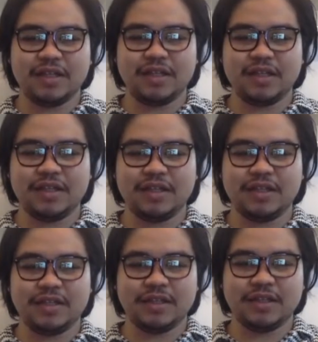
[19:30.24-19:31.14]

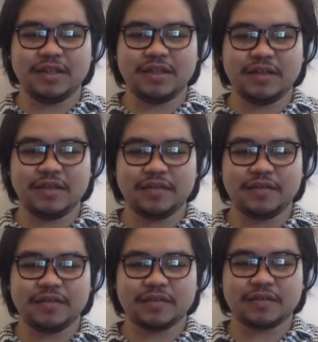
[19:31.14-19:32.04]

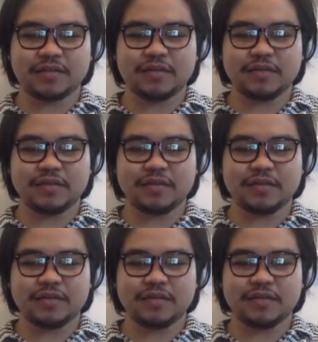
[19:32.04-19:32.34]
(not speaking)